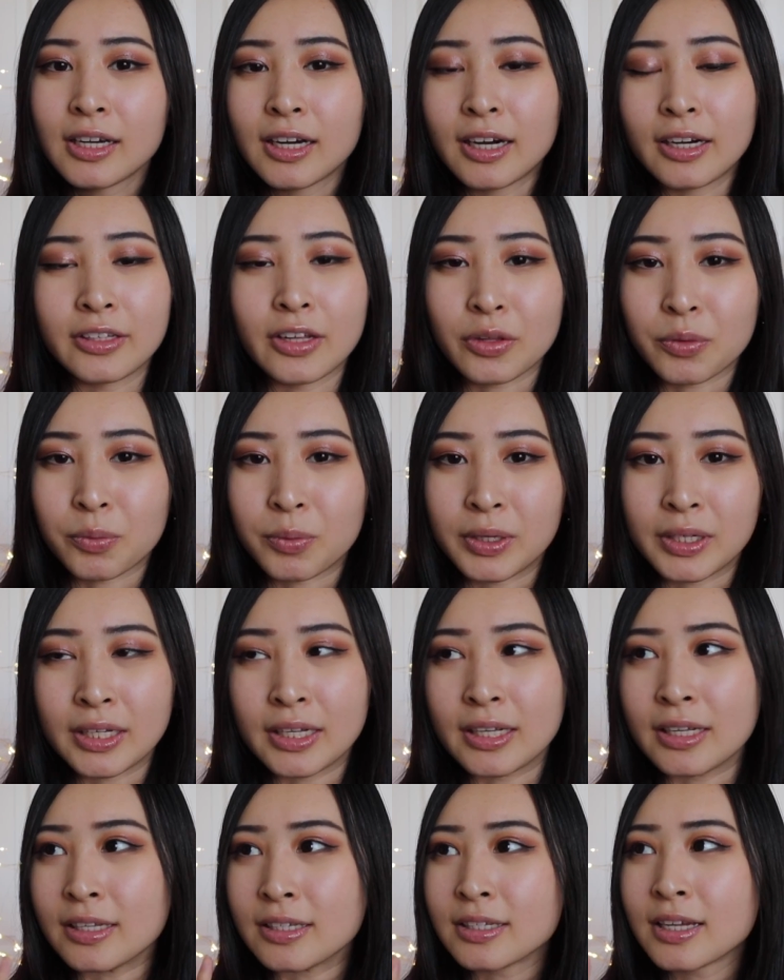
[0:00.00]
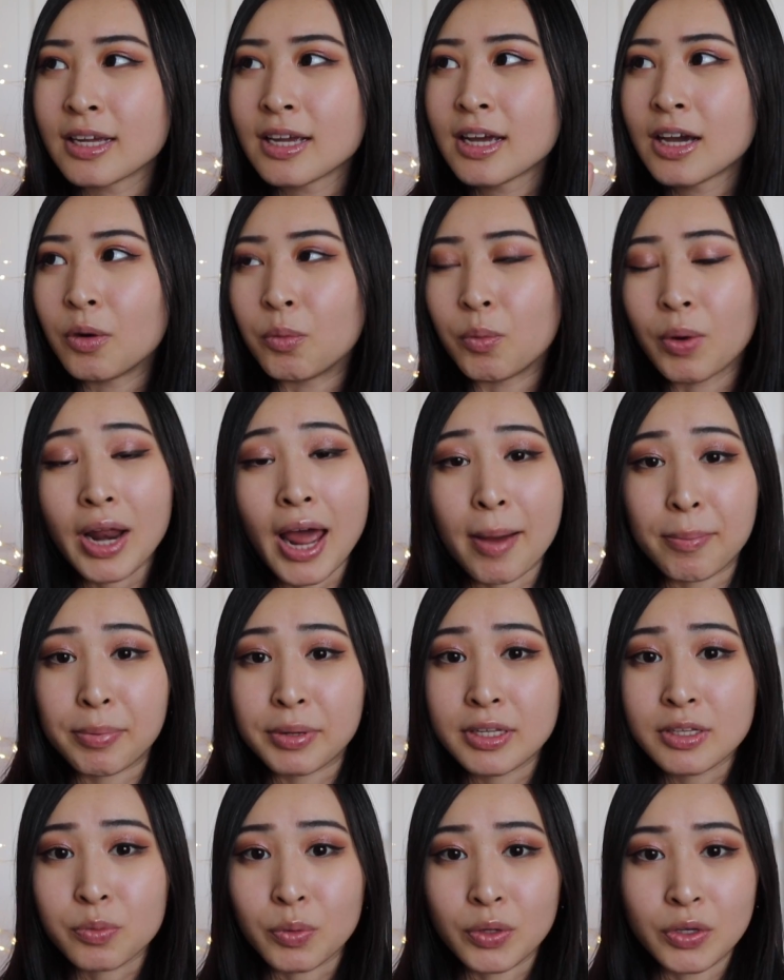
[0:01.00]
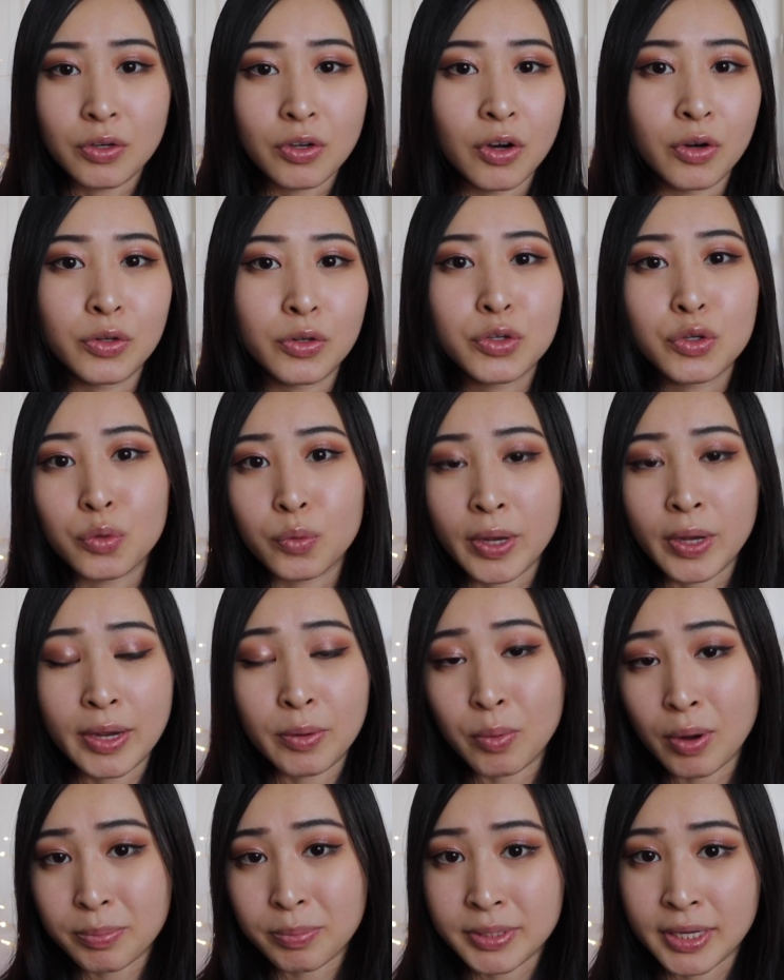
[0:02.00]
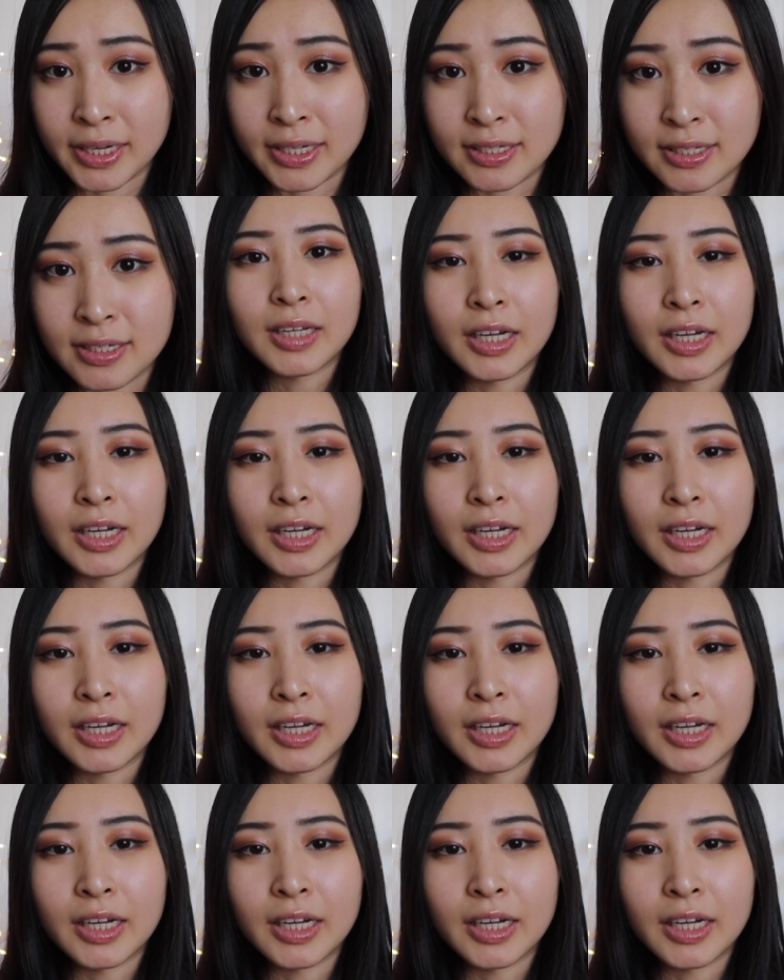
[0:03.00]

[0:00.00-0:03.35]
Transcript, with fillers: Another one is what happens when you go to a website.